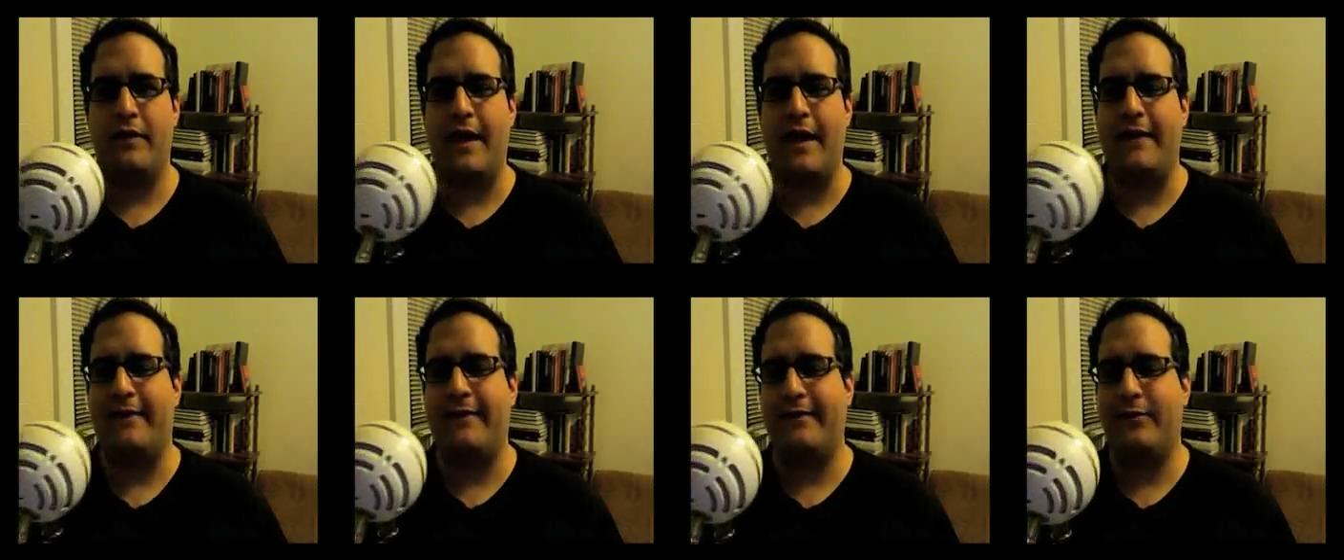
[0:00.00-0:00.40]

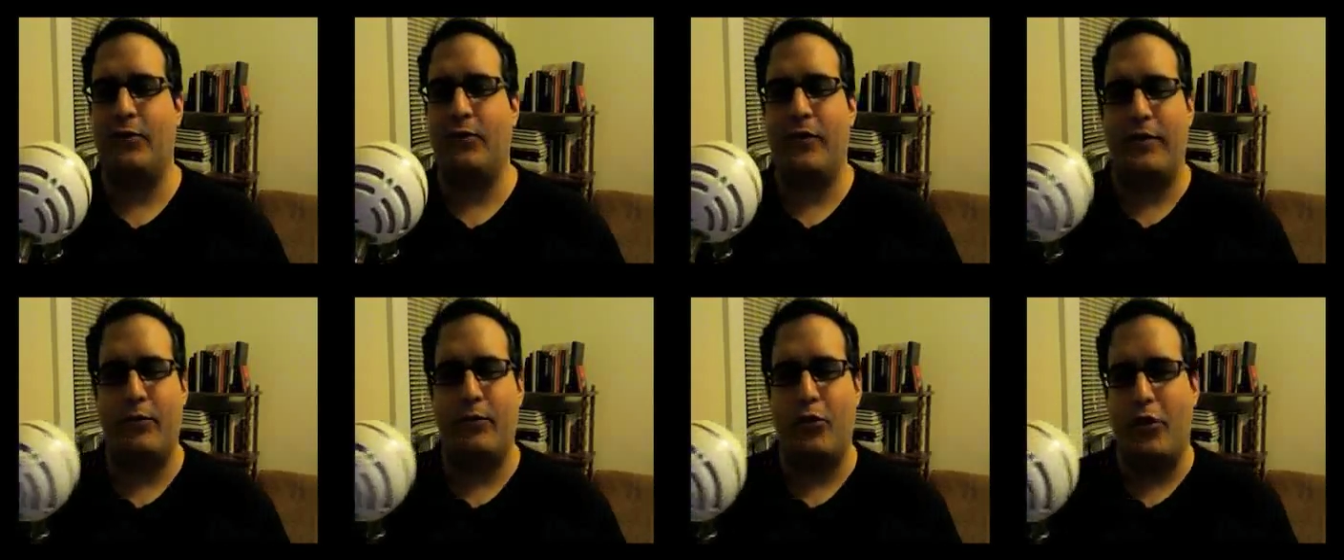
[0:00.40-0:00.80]
That's
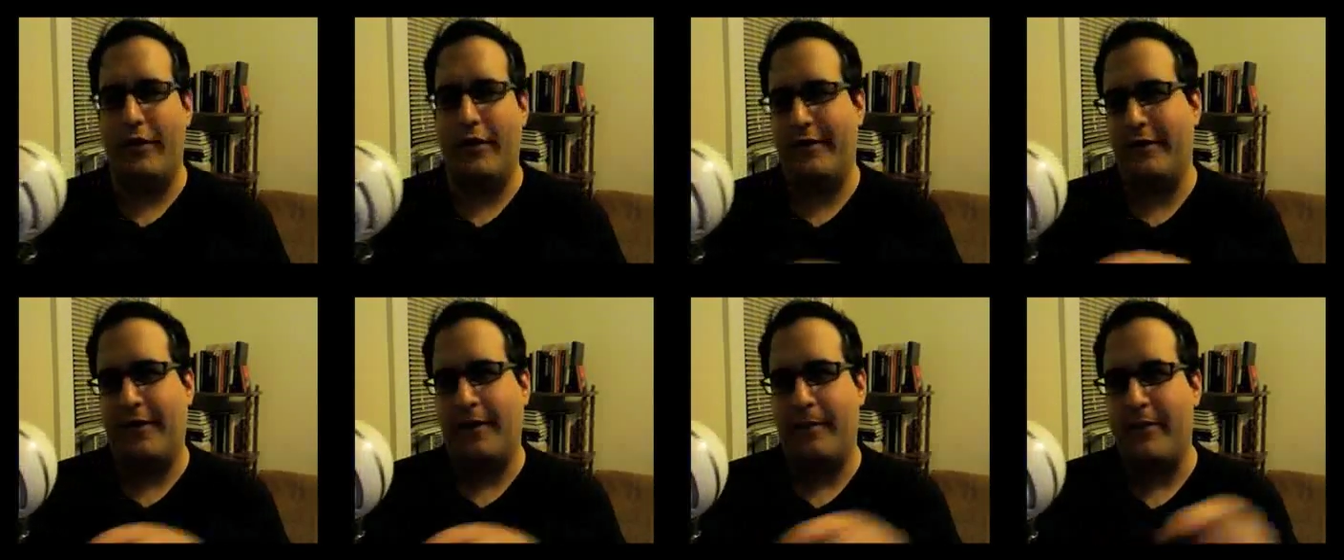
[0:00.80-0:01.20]
where the
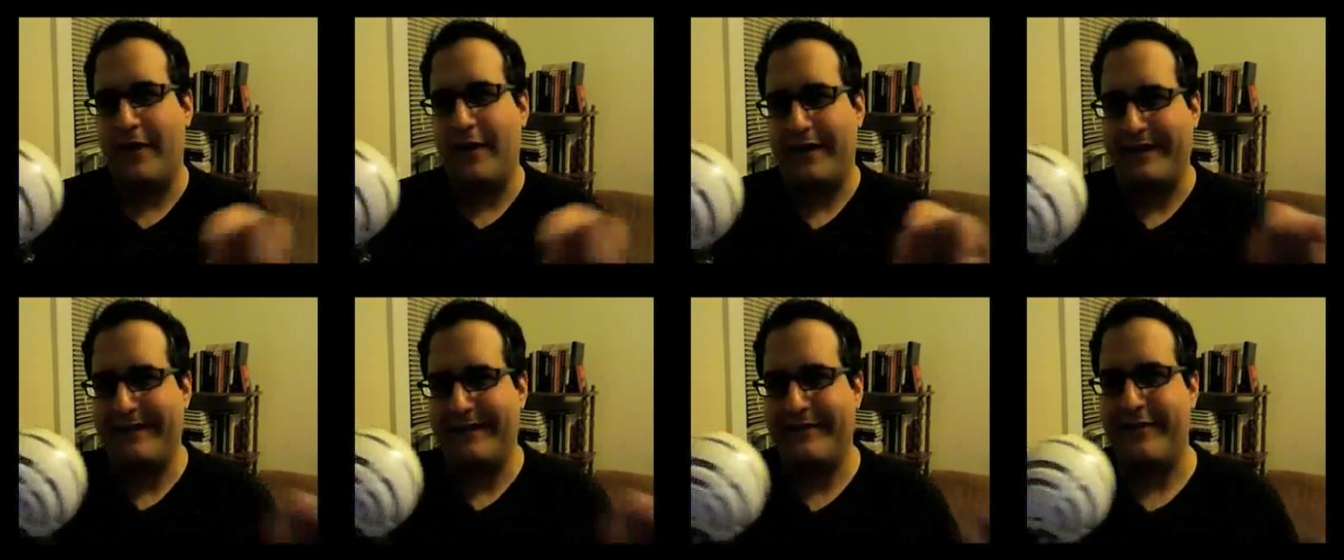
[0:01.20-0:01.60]
boys' club
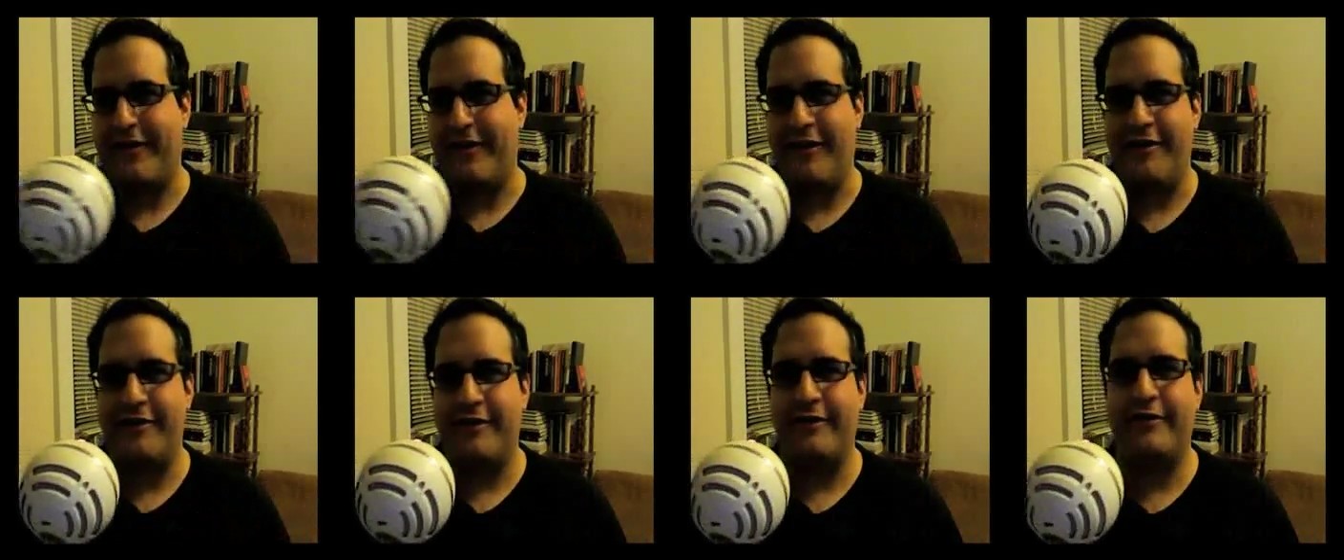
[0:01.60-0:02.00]
thing
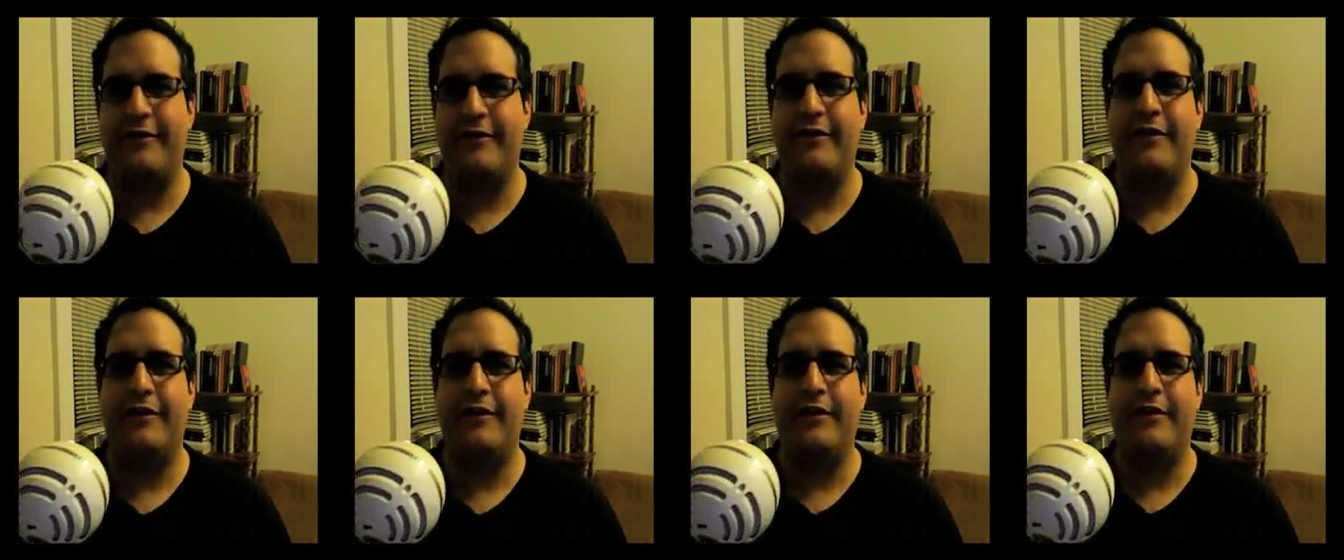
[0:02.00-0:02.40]
starts
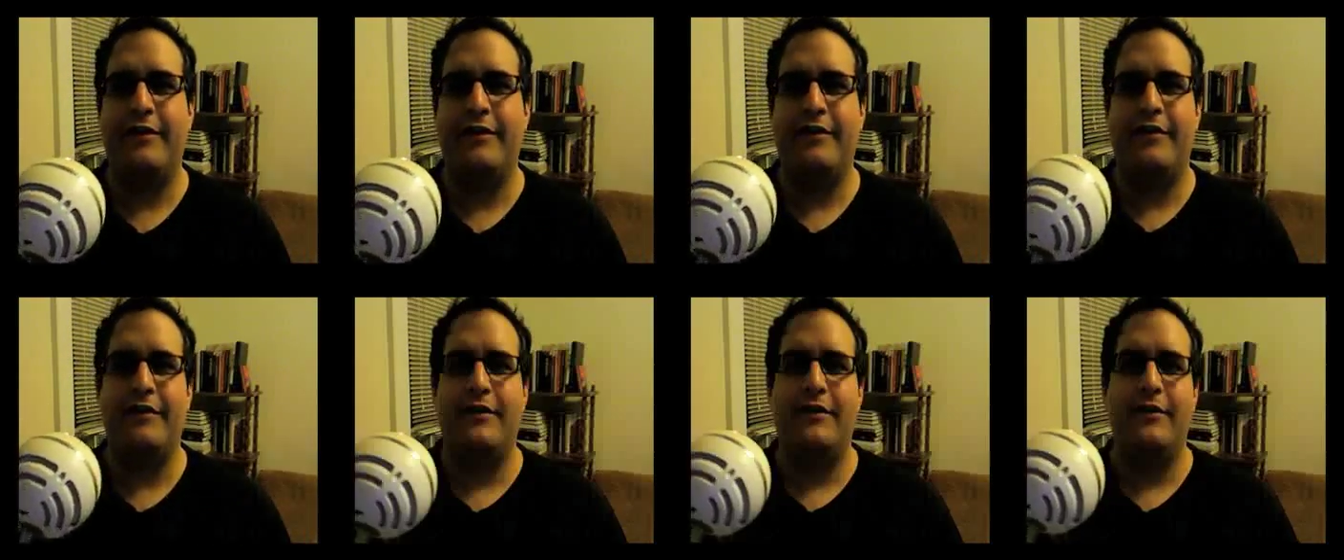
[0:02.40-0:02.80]

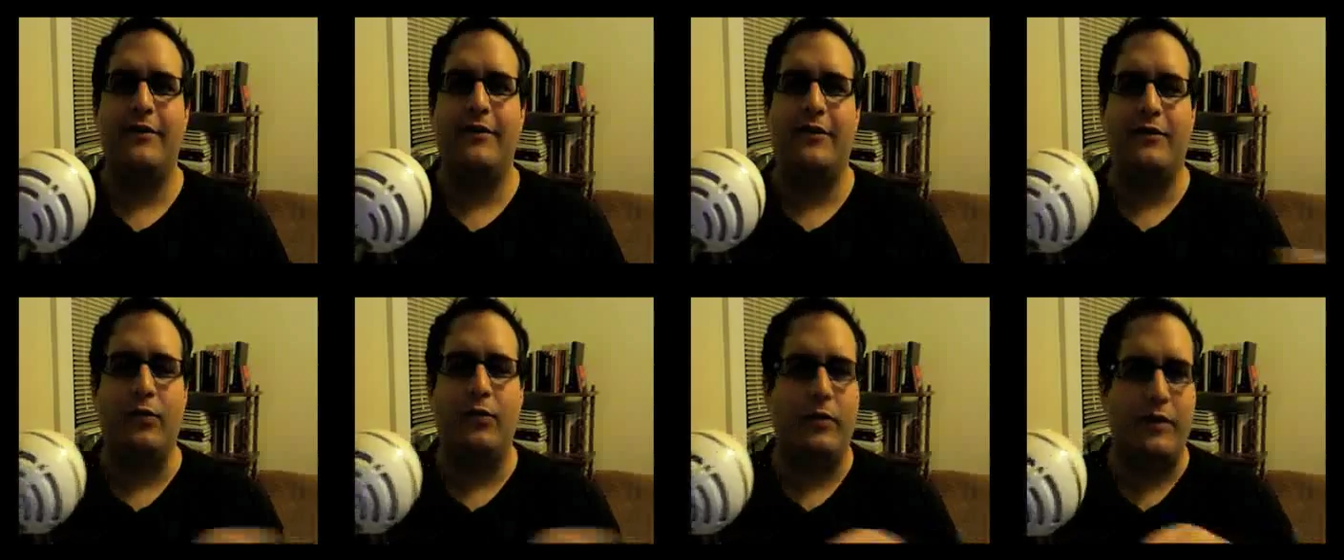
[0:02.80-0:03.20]

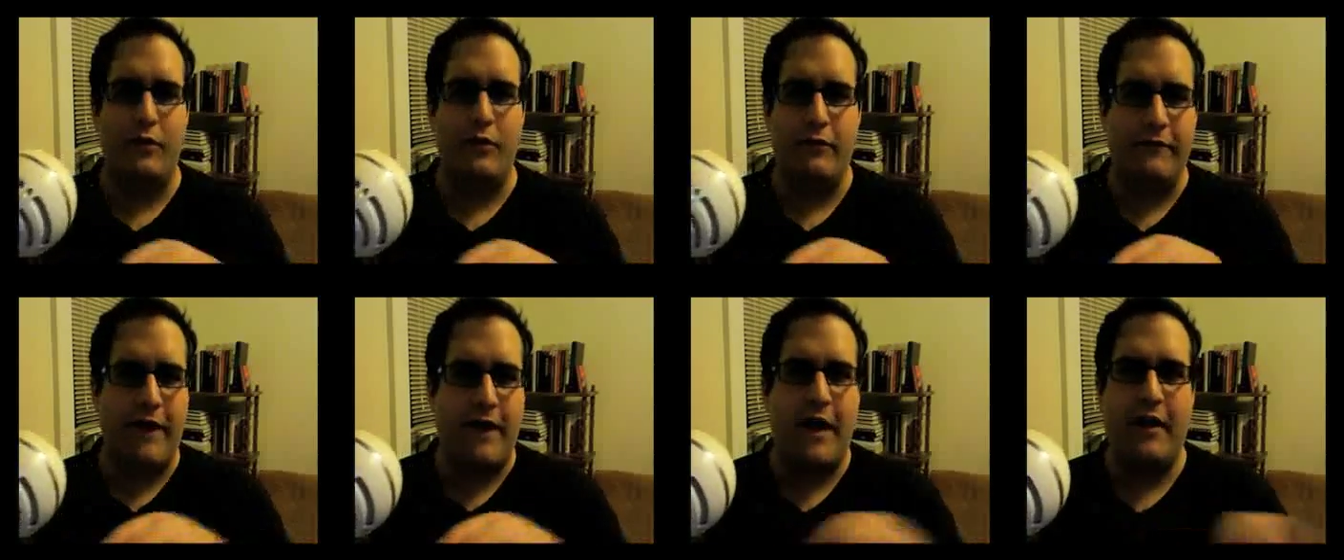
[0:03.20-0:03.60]
just with
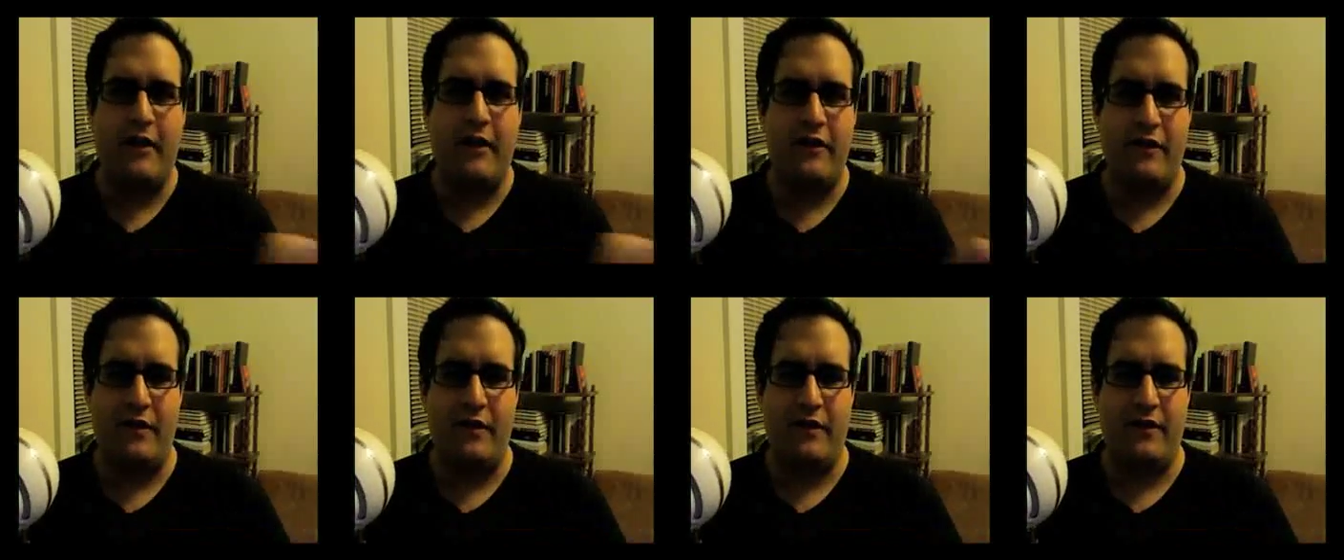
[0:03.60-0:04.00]

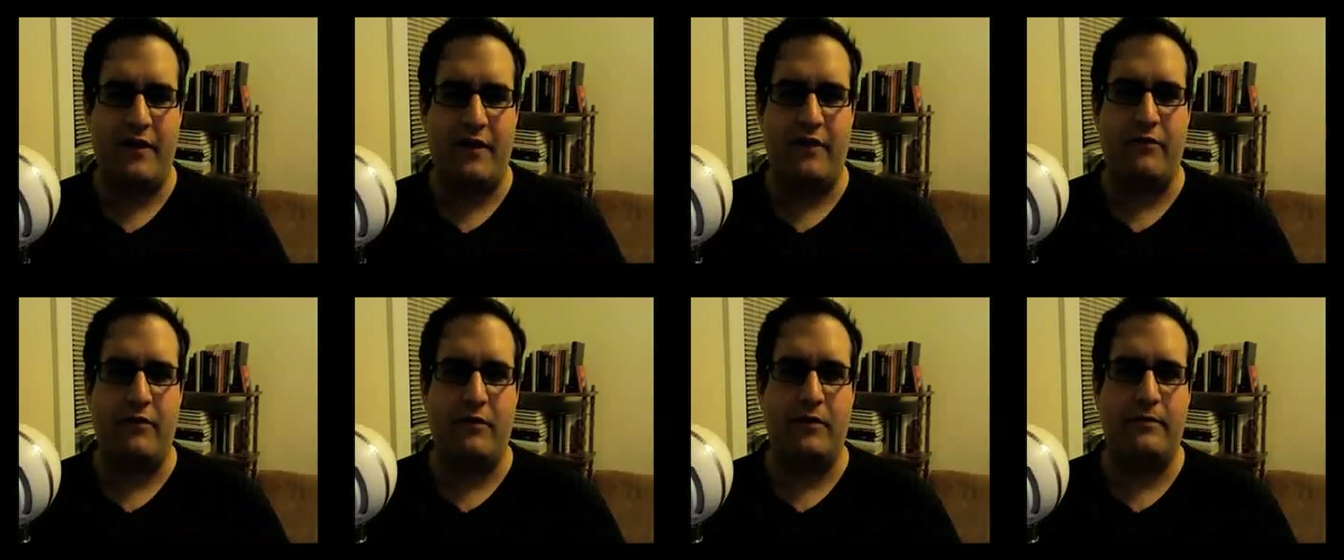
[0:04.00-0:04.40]
ufology in
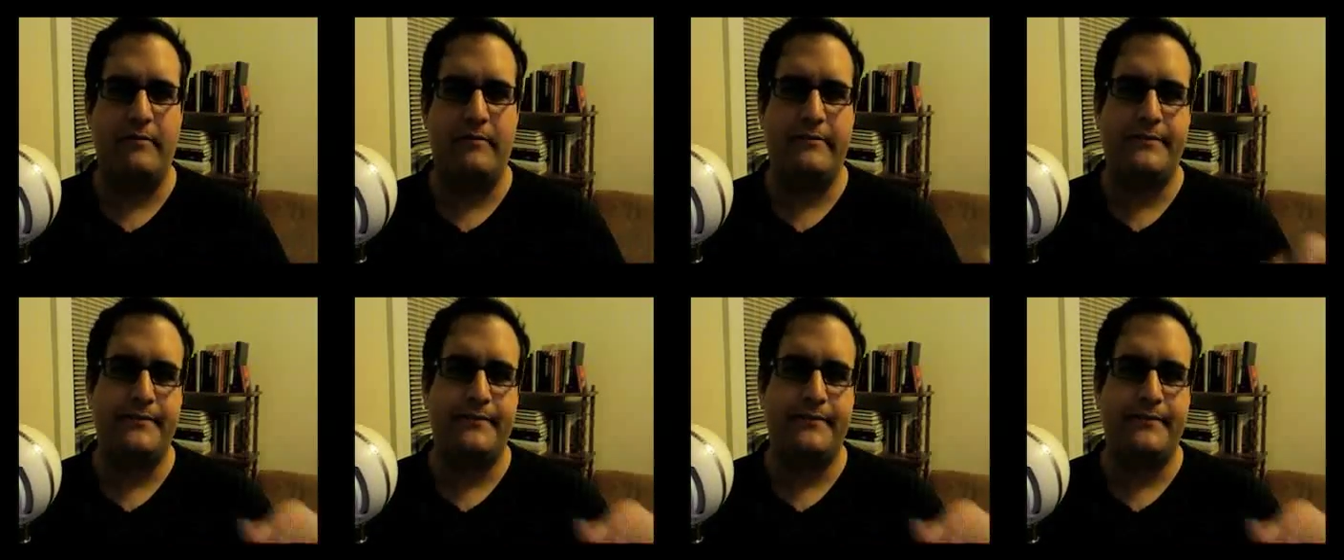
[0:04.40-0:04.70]
general.